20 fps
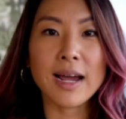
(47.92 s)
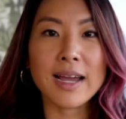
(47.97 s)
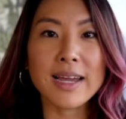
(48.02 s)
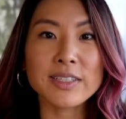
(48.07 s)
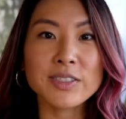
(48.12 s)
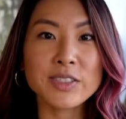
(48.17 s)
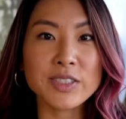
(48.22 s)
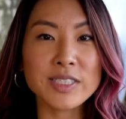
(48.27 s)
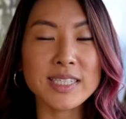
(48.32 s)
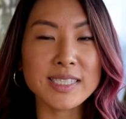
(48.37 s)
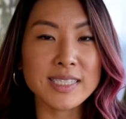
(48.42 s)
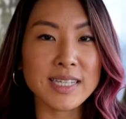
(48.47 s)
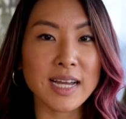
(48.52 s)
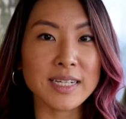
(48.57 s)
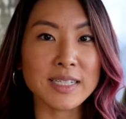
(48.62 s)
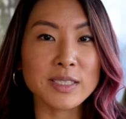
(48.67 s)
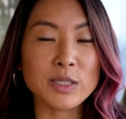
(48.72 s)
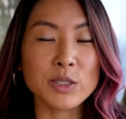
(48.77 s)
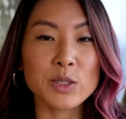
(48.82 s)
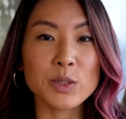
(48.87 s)
I actually
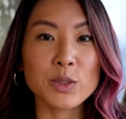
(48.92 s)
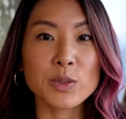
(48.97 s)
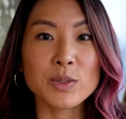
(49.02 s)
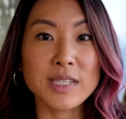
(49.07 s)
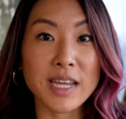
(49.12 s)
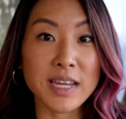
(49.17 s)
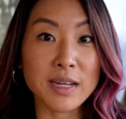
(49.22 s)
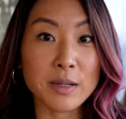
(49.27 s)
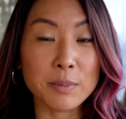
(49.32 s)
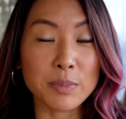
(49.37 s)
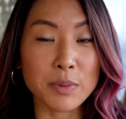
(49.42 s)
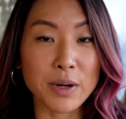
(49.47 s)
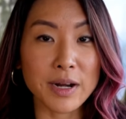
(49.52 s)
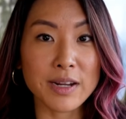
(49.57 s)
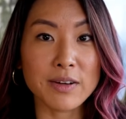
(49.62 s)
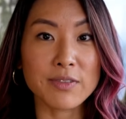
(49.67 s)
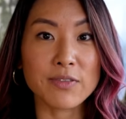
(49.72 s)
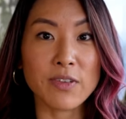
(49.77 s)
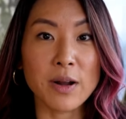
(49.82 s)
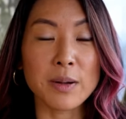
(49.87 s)
decided to take a
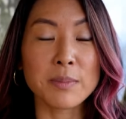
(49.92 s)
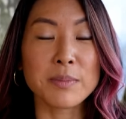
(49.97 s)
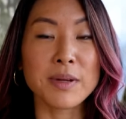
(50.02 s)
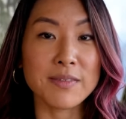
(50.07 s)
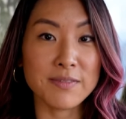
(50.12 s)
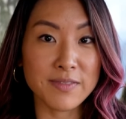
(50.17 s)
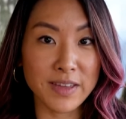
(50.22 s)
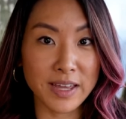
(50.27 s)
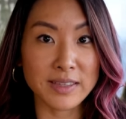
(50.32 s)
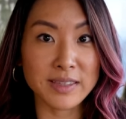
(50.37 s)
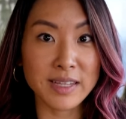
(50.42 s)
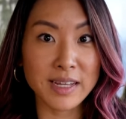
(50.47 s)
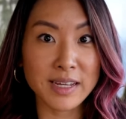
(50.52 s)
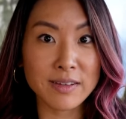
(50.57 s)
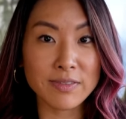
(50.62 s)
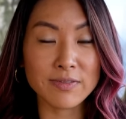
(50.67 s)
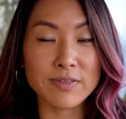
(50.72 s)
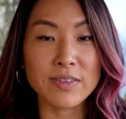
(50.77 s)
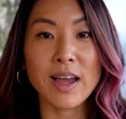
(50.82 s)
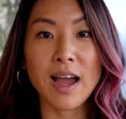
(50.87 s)
break from van
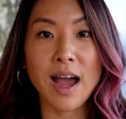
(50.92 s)
life.